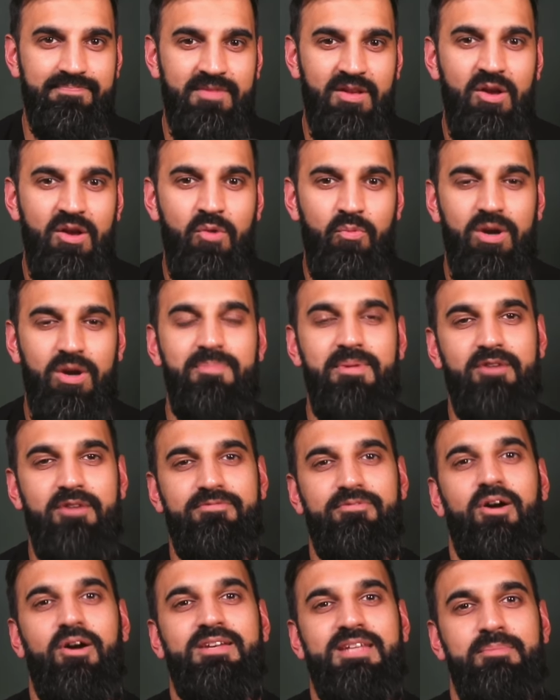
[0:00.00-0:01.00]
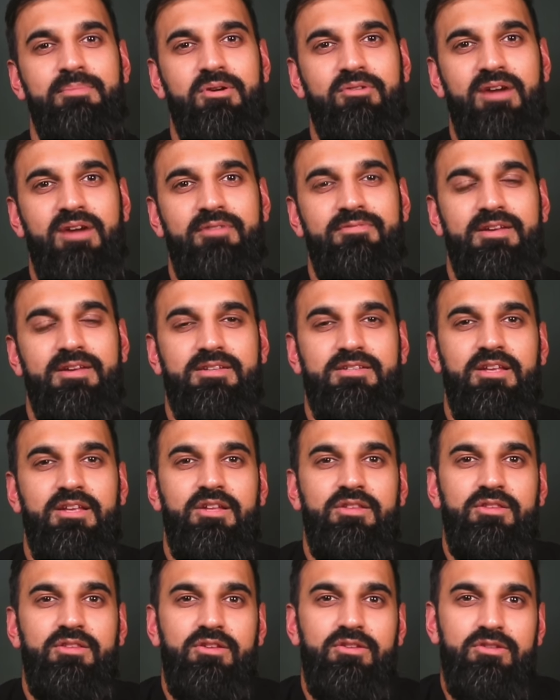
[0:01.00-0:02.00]
What about for our demographics,
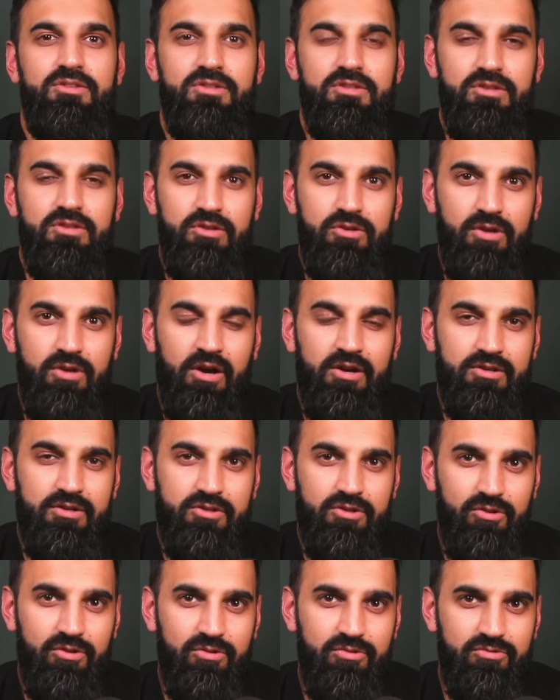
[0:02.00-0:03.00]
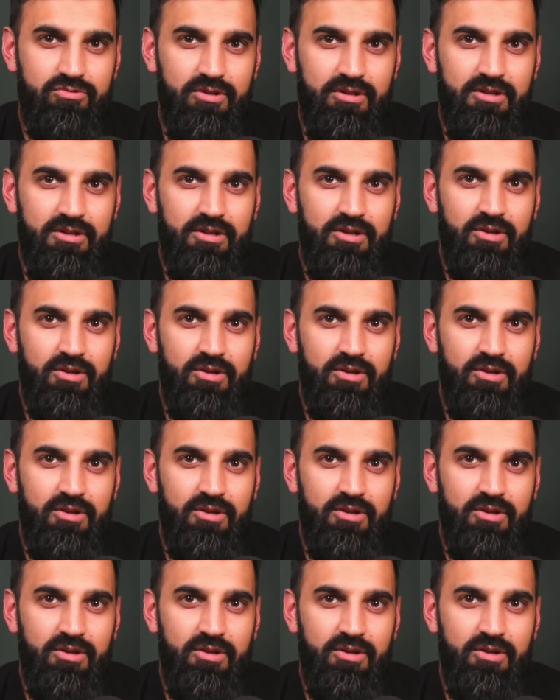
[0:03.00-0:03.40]
the young children?